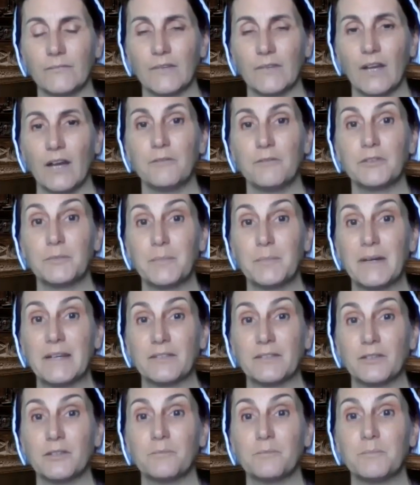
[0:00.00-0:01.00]
I was
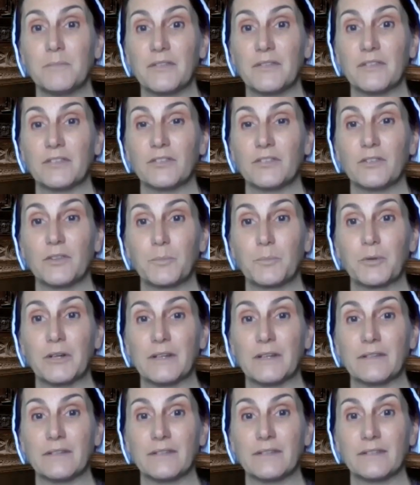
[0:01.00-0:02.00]
made godmother to the
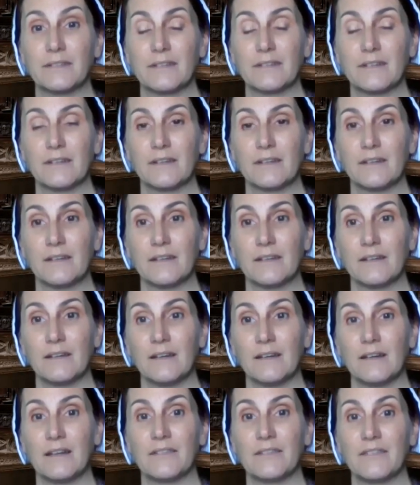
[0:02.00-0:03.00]
prince,
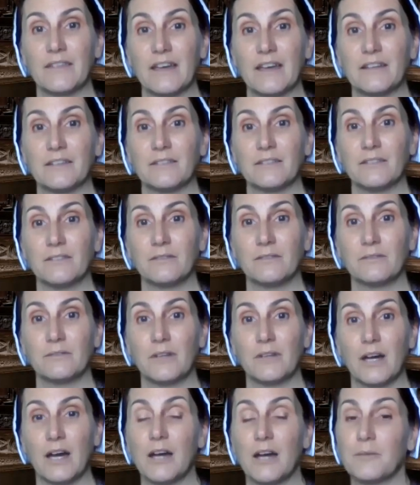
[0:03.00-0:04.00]
and then
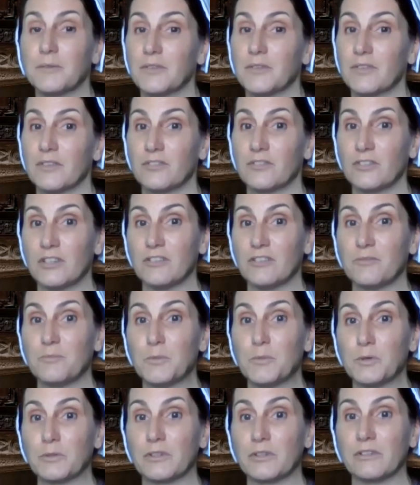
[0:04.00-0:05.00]
I was the chief
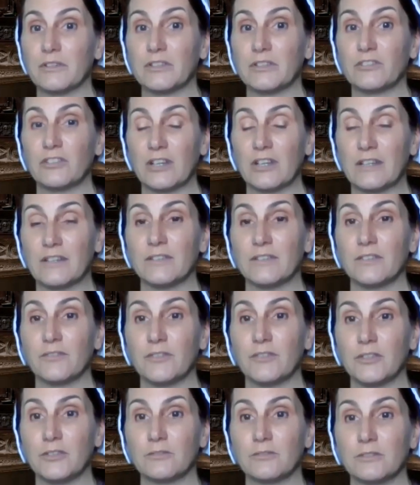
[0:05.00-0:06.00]
mourner at Jane's
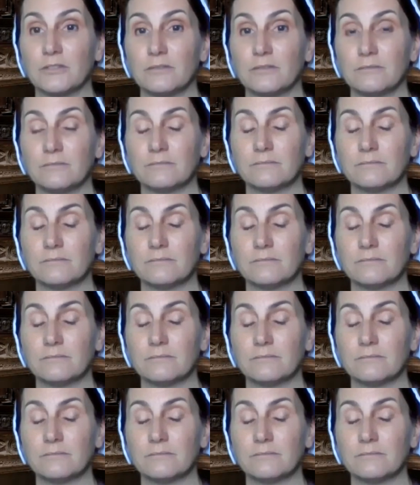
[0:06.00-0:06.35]
funeral.